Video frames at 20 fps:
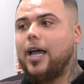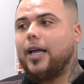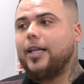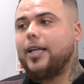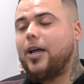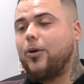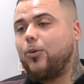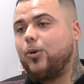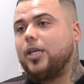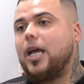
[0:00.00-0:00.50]

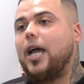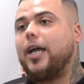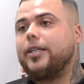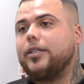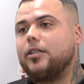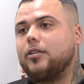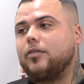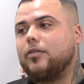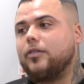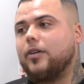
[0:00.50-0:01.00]
act, who was
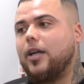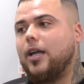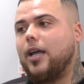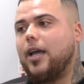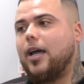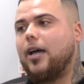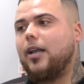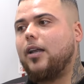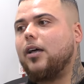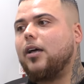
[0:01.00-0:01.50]
active,
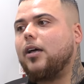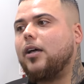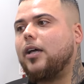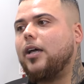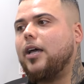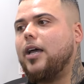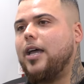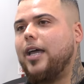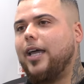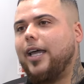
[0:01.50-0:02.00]
and
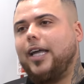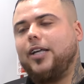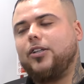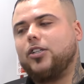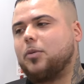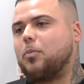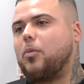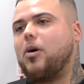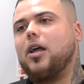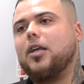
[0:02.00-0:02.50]
uh, he
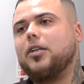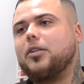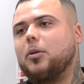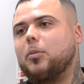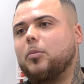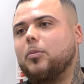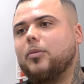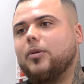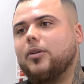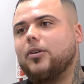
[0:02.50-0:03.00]
despised
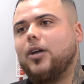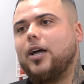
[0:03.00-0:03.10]
them.